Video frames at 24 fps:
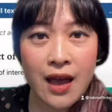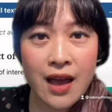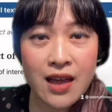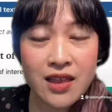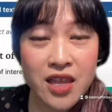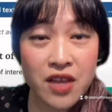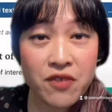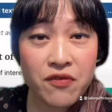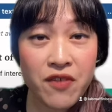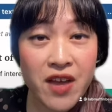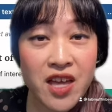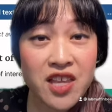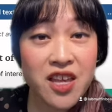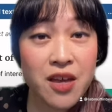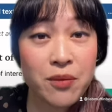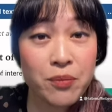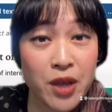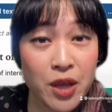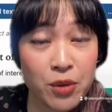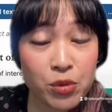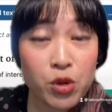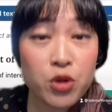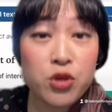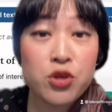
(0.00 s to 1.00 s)
And they found that
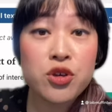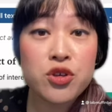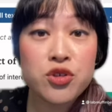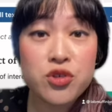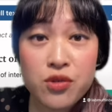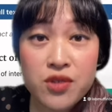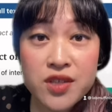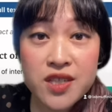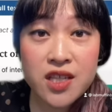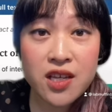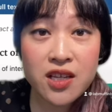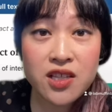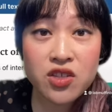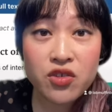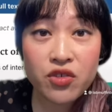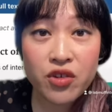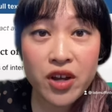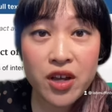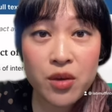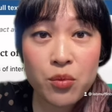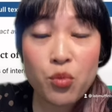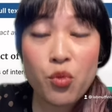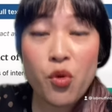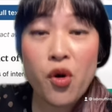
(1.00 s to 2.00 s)
people who use
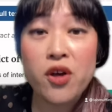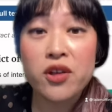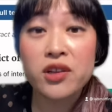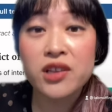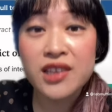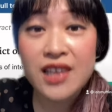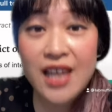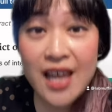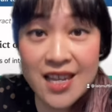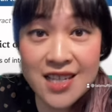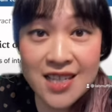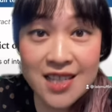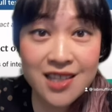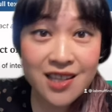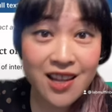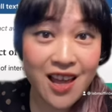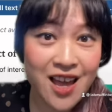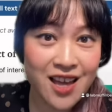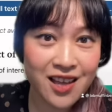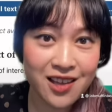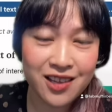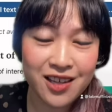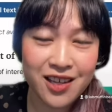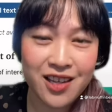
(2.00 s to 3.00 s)
sunscreen were less
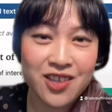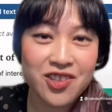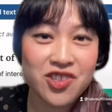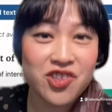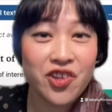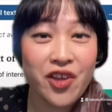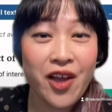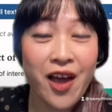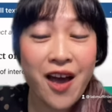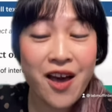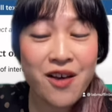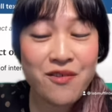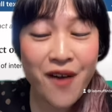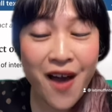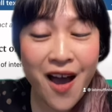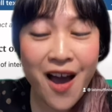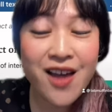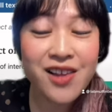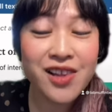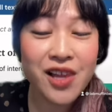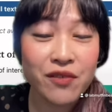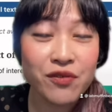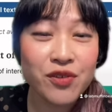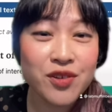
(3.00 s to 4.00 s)
likely to have
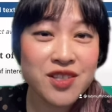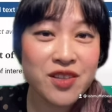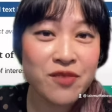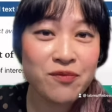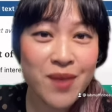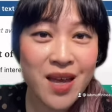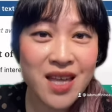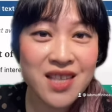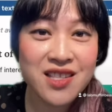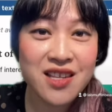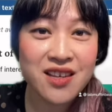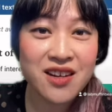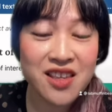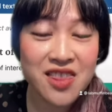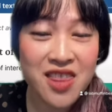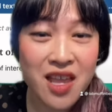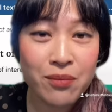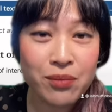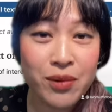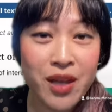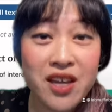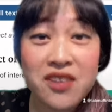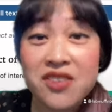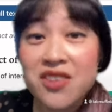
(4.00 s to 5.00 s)
high levels of benzene in
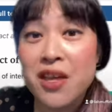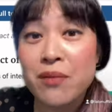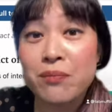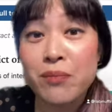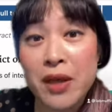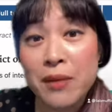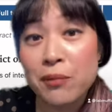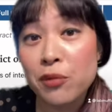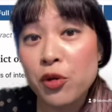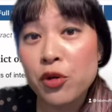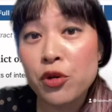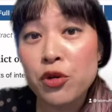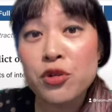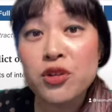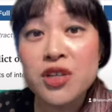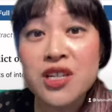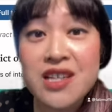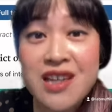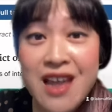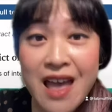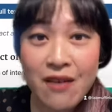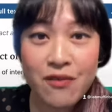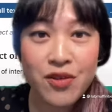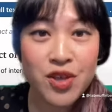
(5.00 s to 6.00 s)
their blood than people who
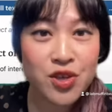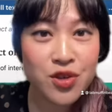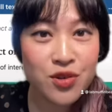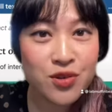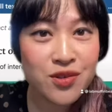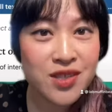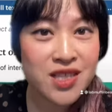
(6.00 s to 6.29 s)
never use